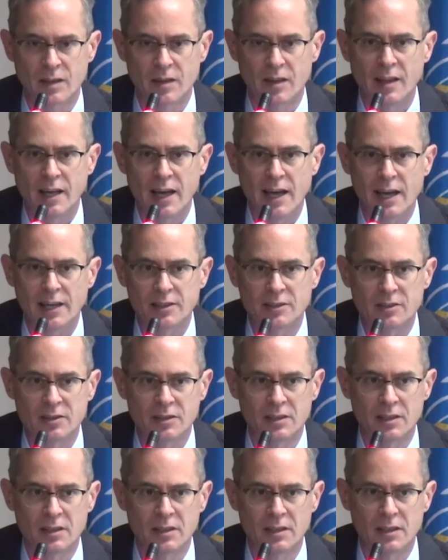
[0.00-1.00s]
that
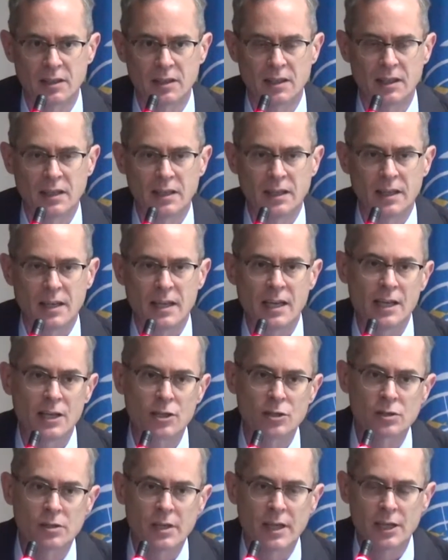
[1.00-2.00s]

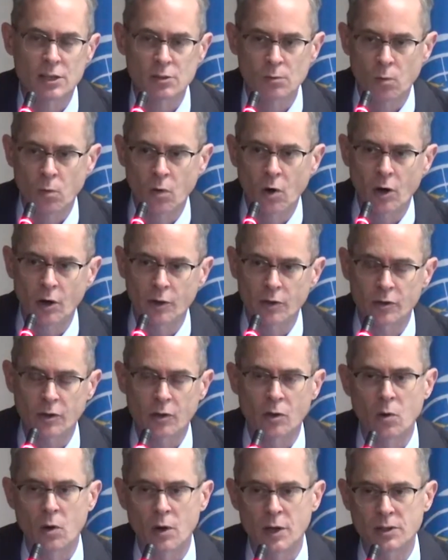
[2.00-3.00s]
is worth,
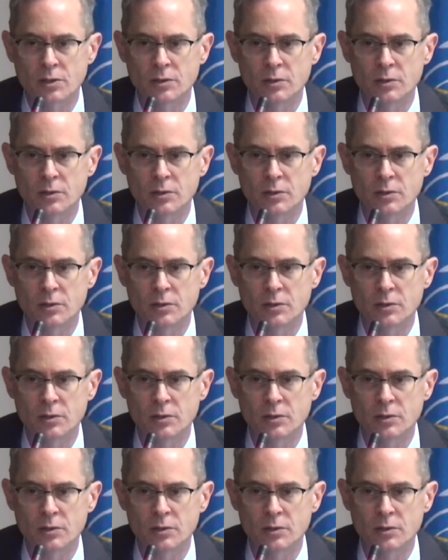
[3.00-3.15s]
according